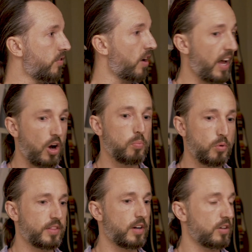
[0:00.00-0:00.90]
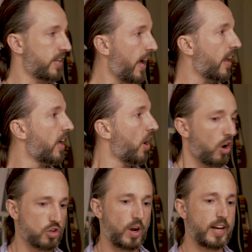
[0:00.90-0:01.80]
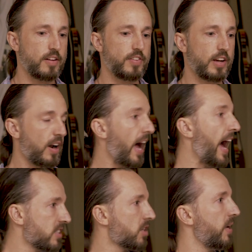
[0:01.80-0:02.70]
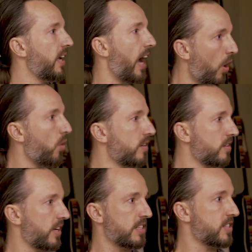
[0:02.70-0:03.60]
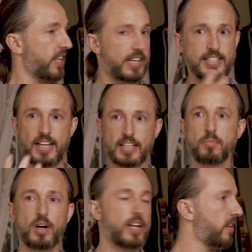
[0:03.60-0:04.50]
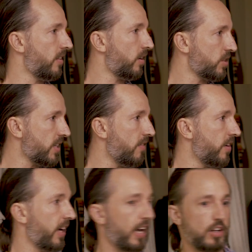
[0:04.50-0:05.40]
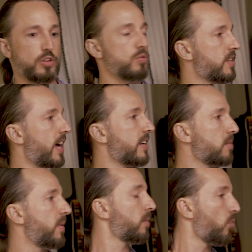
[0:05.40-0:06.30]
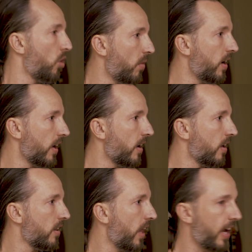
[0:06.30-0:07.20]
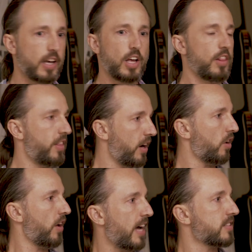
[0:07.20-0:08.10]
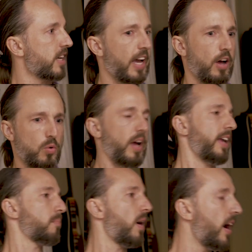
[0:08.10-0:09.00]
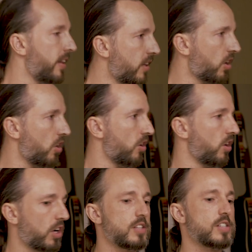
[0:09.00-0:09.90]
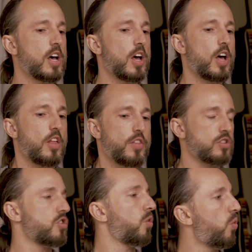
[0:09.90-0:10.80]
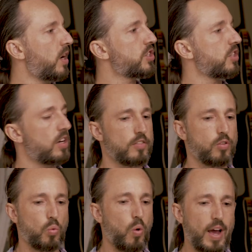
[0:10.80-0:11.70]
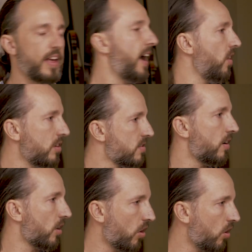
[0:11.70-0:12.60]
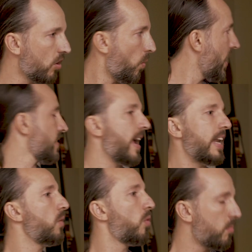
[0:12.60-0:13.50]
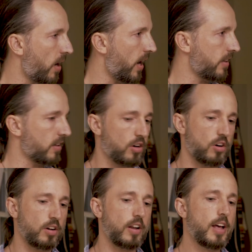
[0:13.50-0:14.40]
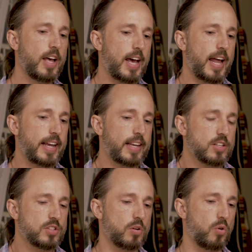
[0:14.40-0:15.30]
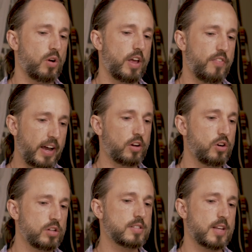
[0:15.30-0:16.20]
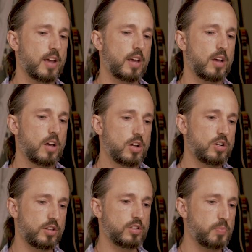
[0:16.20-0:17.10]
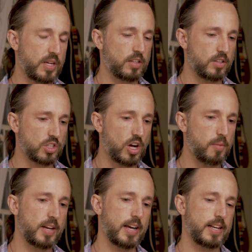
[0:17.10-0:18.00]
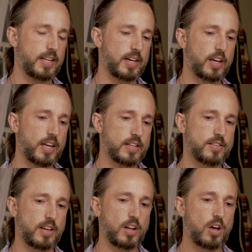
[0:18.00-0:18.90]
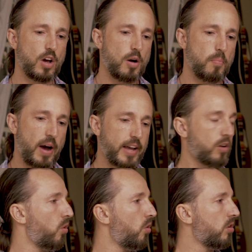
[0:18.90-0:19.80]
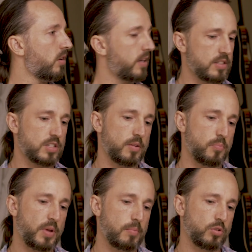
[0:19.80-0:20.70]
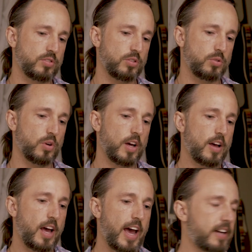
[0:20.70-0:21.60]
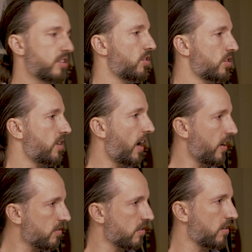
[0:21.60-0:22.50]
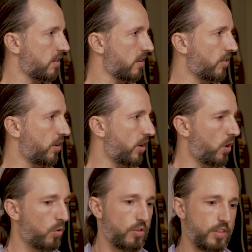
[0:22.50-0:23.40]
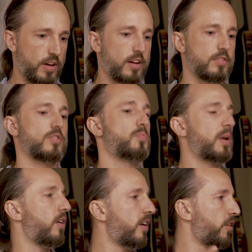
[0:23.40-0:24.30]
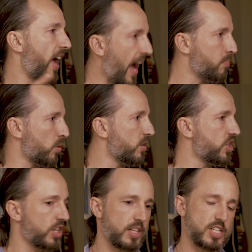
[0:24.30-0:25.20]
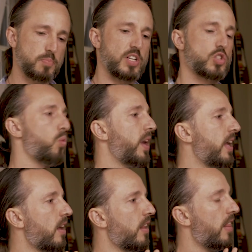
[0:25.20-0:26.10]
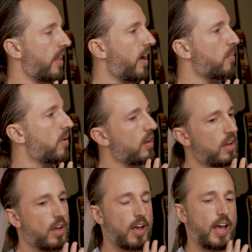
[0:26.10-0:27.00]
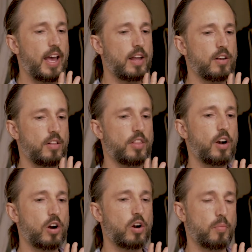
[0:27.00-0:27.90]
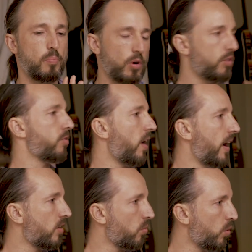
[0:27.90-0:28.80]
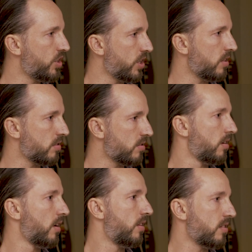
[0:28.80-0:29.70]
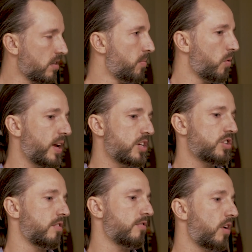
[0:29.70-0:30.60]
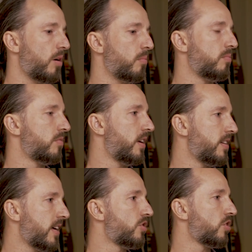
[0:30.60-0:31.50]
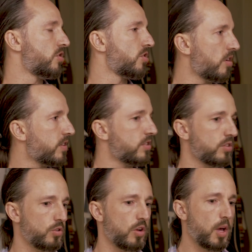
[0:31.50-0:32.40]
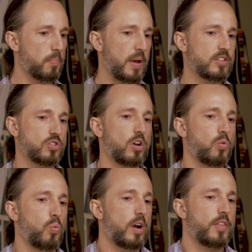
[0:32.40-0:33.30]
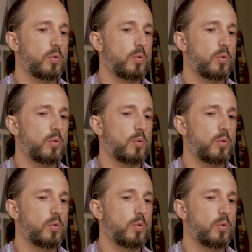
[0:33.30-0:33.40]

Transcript: for help with their debt are trying to figure out, ask me how it is that they could take the money that they're saving and use that to make more money. Like they're asking, how do I get behind the curtain? Because there's no question of why the hell is there a curtain? Why is anyone behind the curtain? And I guess if I could say, to speak to the shaman idea, is that my goal is to be able to exercise, you know, the spirit or the apparition that's between them mm-hmm. and their birthright, which right. is this liberation from right. indentured servitude right. based on where